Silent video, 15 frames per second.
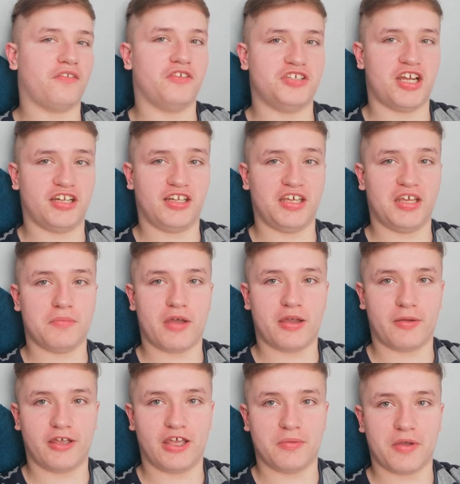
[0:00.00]
So I checked the email,
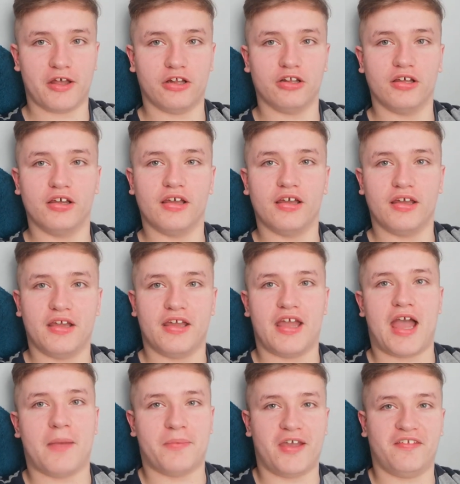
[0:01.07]
my email
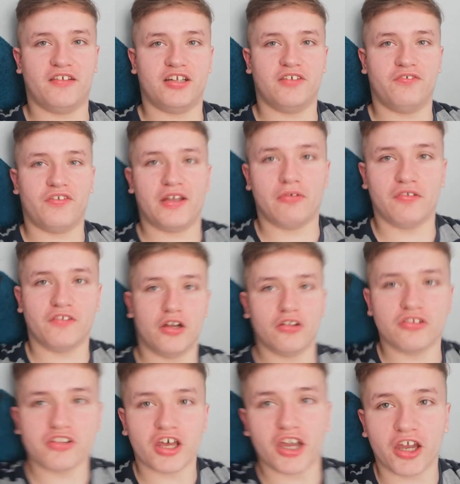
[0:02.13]
and basically the thing was
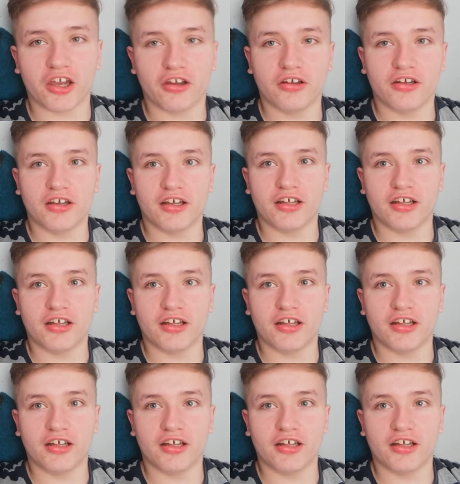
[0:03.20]
not there.